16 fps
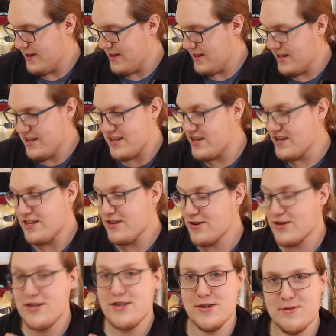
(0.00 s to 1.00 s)
this just
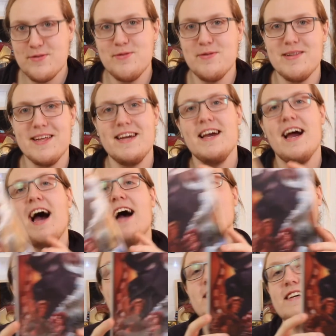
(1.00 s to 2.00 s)
looks so cool. Like it
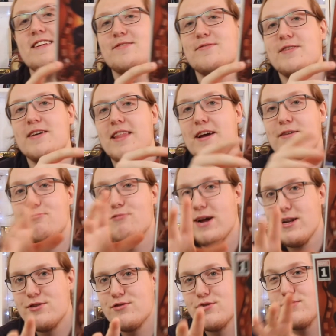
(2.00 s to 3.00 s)
has this like sort of like
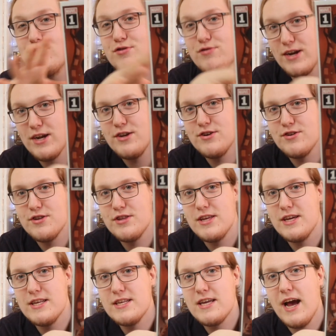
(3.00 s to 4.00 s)
retro Stranger
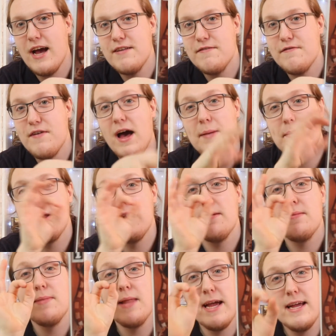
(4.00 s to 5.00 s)
Things kind of vibe, and
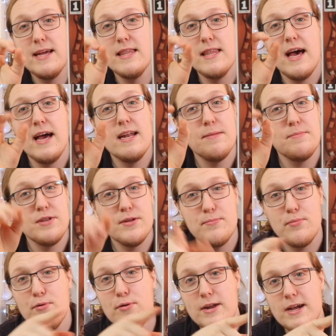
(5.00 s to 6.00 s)
I'm liking that and I'm
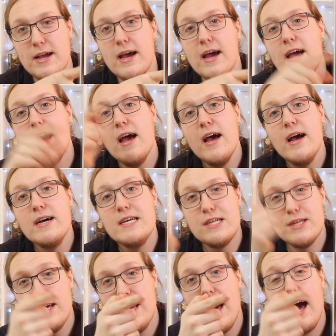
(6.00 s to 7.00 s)
supporting it.
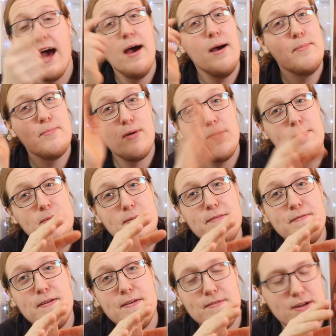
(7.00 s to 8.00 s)
So yeah, probably
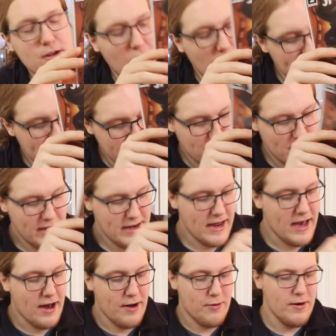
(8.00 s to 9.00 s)
favorite comic right
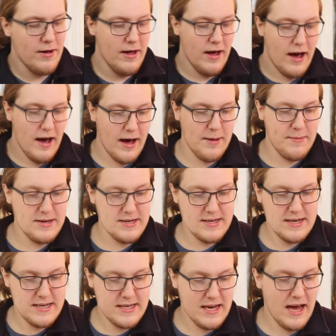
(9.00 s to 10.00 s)
now. It's
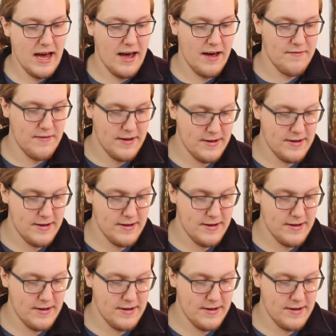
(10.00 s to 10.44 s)
nice to have